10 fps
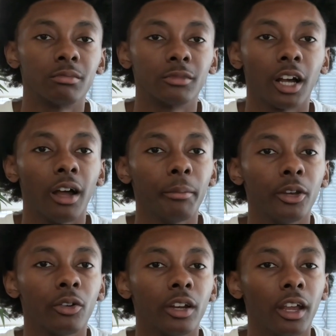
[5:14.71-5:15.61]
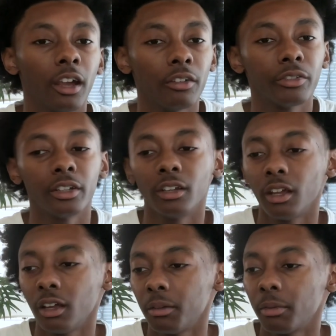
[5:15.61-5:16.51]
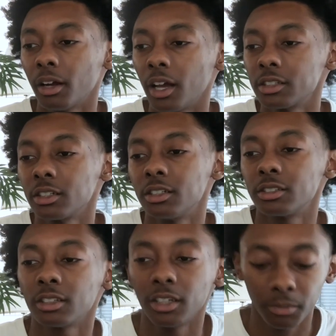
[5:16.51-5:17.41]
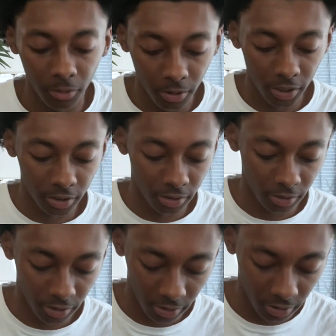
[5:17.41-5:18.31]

comment on it every day, bro, asking the same questions.